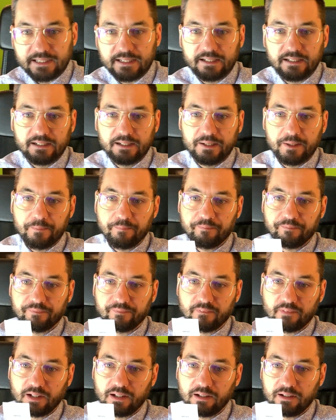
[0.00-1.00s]

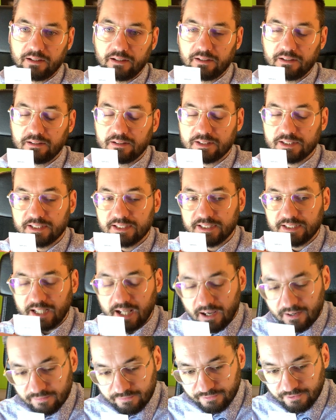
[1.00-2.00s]
The
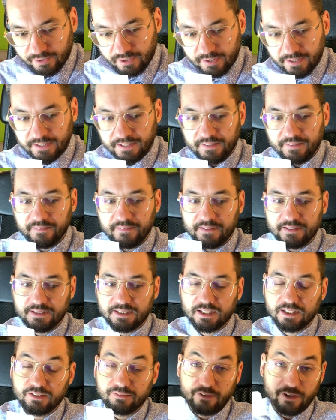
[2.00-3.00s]
saffron in
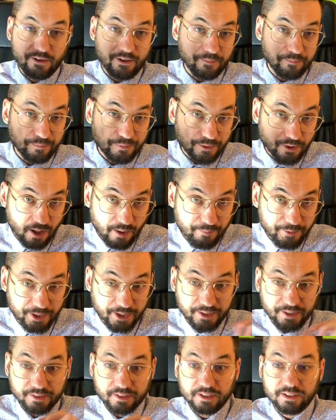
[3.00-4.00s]
this is very prominent.